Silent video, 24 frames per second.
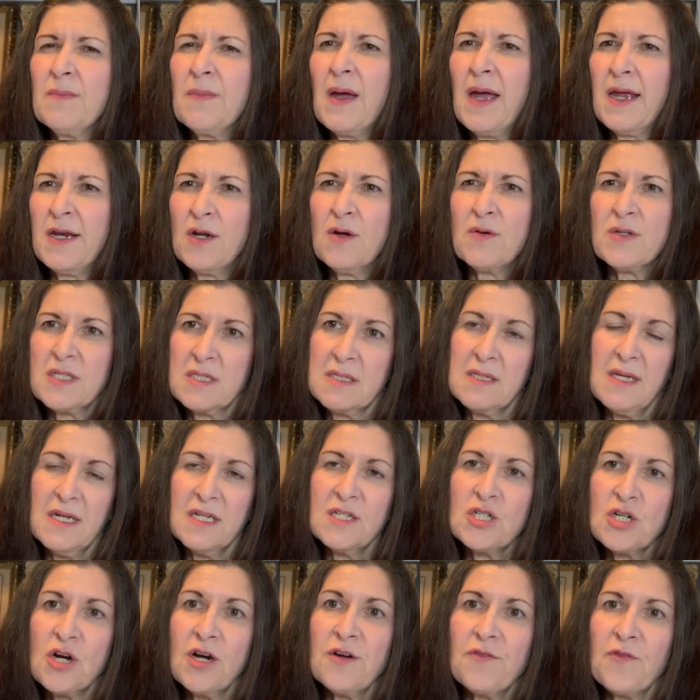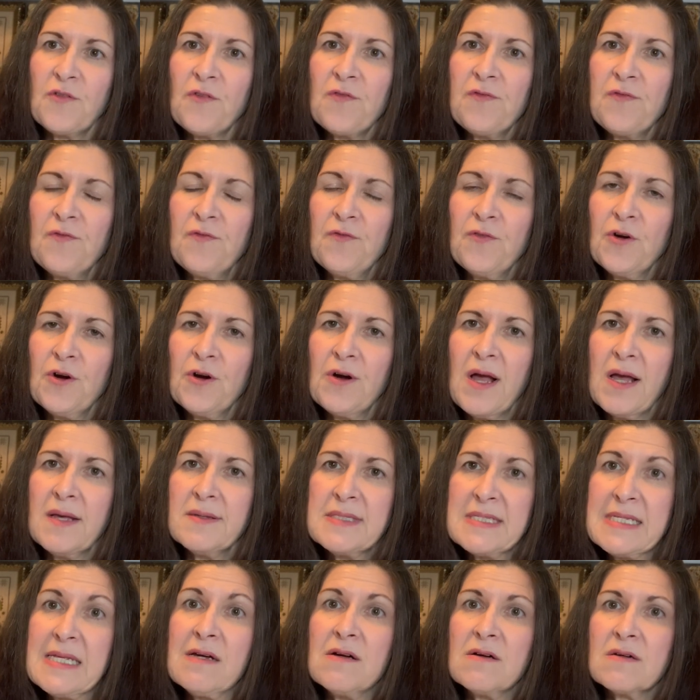I know it's it's charted for, for uh,
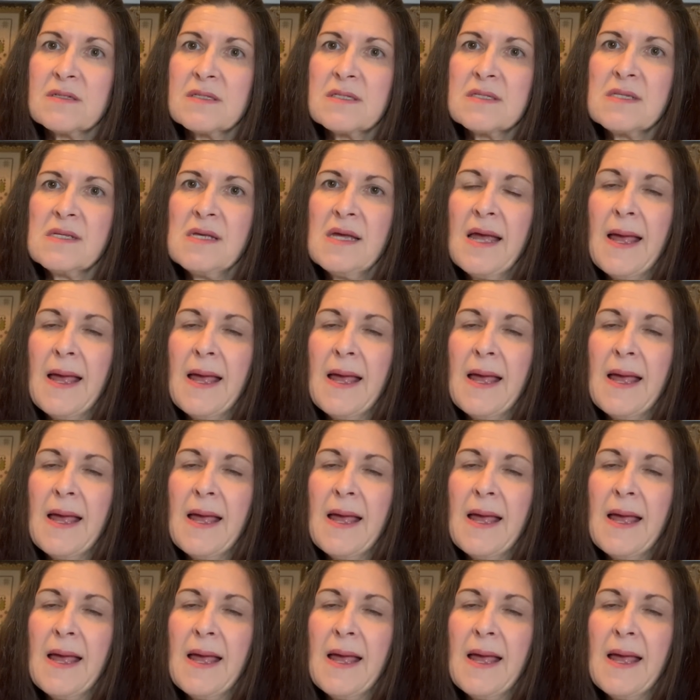silks.